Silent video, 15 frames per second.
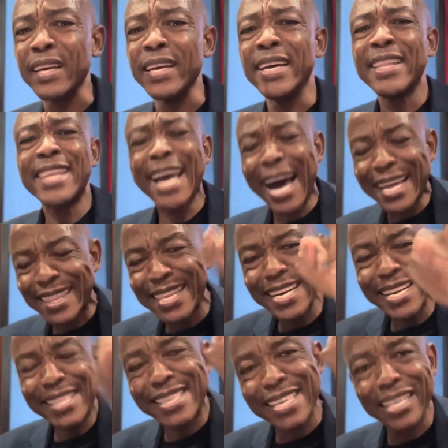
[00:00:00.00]
There are
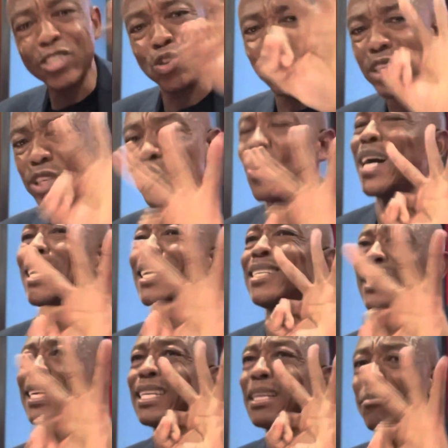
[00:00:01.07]
3 things you need to
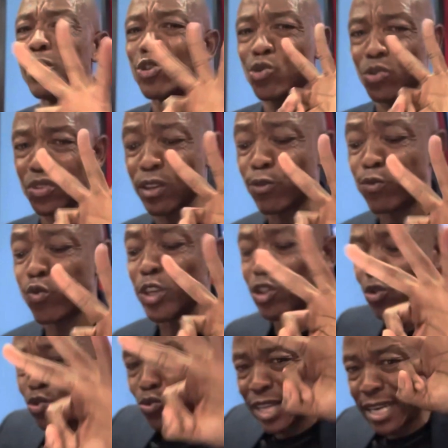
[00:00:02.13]
understand about yourself when you
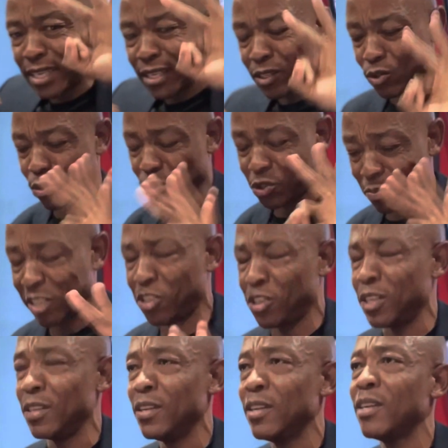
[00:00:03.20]
do that
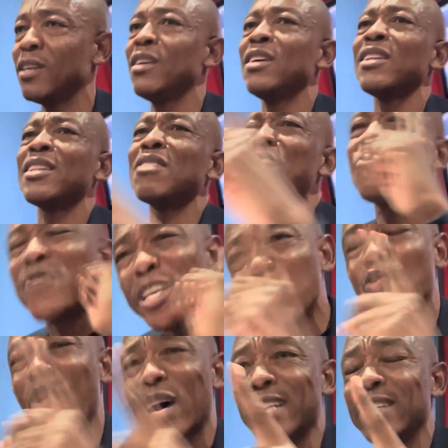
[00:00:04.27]
introspection. The first
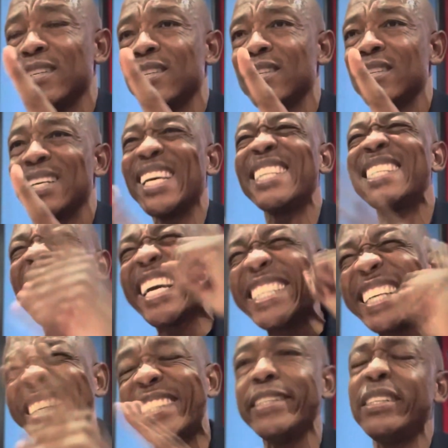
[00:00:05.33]
one is
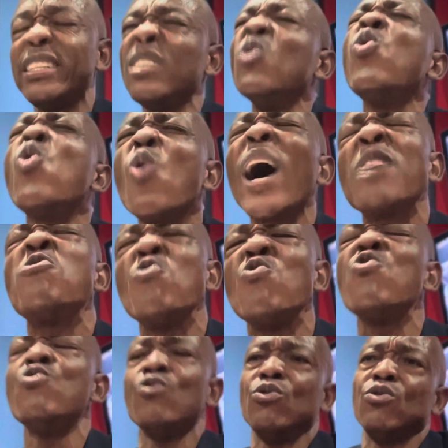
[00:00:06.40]
identity. Who are you?
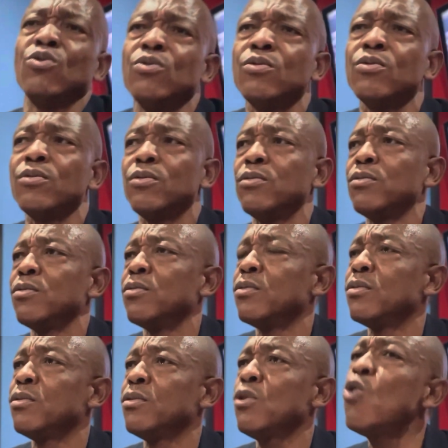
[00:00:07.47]

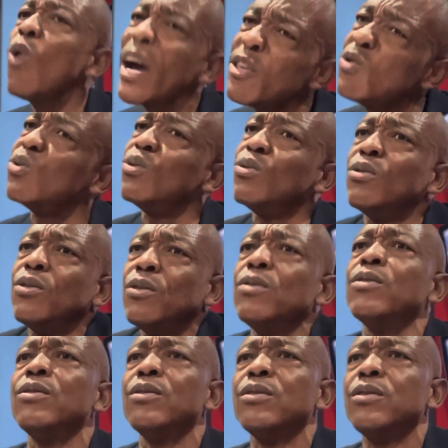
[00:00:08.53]
Who are you?
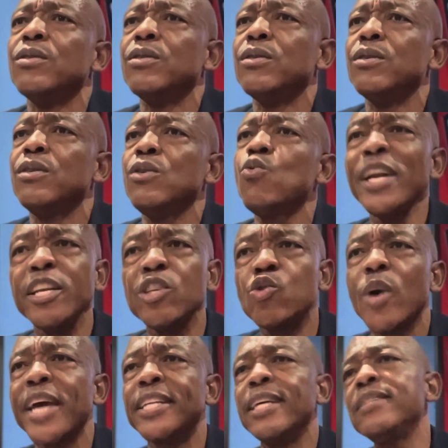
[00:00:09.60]
What is
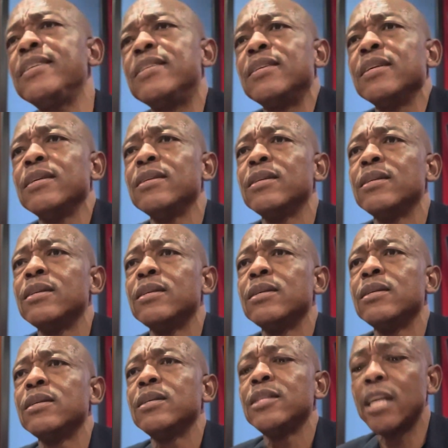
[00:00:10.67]
your identity?
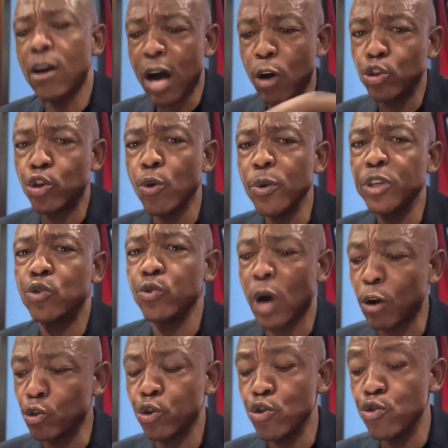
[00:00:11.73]
Now, I'll show
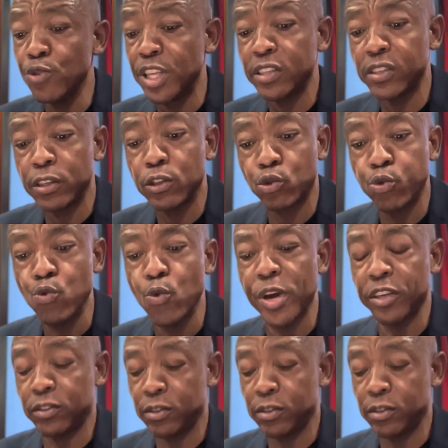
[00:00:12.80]
you this in 2 ways.